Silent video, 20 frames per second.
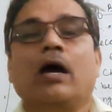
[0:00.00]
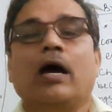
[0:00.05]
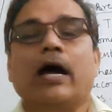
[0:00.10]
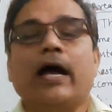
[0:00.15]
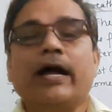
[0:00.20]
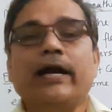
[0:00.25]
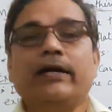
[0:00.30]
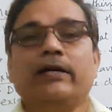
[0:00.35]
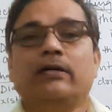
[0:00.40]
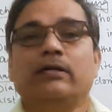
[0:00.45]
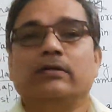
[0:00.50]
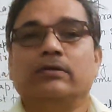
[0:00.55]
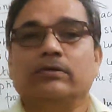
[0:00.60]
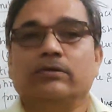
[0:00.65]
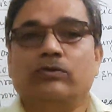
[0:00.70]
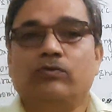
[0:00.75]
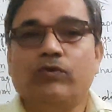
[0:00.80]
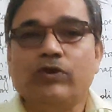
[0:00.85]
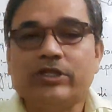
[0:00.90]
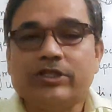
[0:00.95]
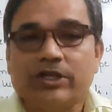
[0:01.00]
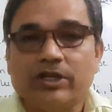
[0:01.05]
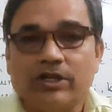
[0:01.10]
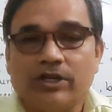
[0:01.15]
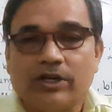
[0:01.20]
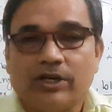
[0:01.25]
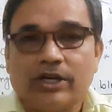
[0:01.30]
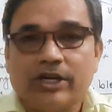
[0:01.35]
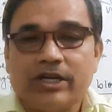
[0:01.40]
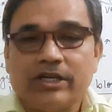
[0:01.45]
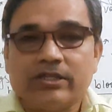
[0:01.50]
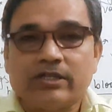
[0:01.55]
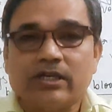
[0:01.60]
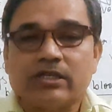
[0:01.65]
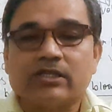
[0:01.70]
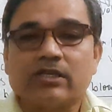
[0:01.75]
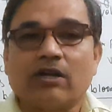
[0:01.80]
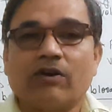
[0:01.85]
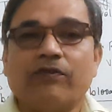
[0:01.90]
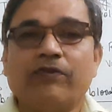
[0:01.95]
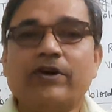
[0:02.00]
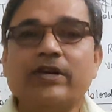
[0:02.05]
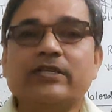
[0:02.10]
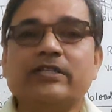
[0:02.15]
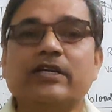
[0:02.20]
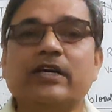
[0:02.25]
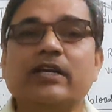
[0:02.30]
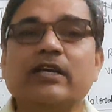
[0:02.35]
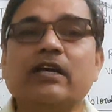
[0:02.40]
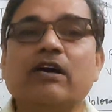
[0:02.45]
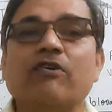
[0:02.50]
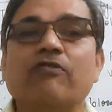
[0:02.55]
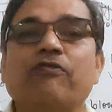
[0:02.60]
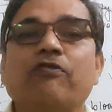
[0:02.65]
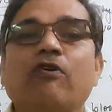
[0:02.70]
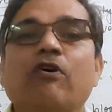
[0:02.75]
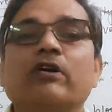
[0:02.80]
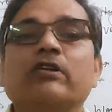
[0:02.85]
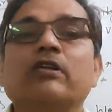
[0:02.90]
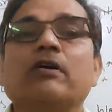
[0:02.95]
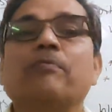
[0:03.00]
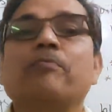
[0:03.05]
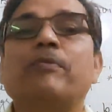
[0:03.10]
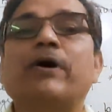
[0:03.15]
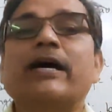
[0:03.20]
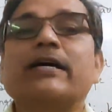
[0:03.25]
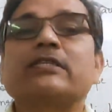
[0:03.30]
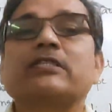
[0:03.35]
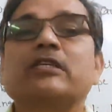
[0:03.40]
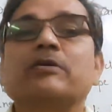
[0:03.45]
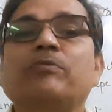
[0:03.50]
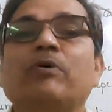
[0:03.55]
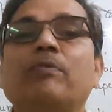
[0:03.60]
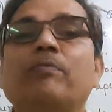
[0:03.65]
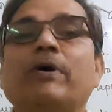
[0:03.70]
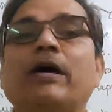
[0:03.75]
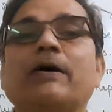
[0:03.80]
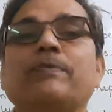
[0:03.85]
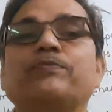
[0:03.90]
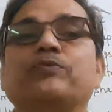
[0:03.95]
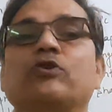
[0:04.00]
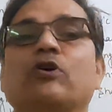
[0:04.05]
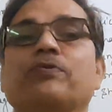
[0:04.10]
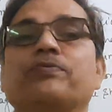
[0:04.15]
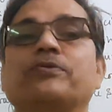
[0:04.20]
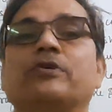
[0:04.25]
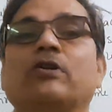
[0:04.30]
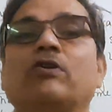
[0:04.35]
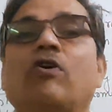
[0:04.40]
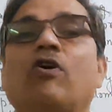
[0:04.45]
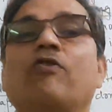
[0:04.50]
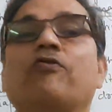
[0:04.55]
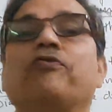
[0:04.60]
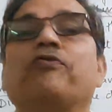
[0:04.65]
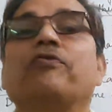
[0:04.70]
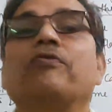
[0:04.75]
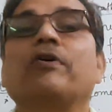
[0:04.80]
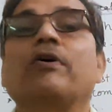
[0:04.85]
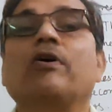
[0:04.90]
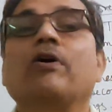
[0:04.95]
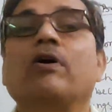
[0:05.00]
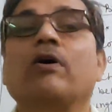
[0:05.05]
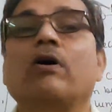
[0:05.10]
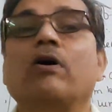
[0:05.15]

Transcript: and which increase the surface area for the maximum absorption of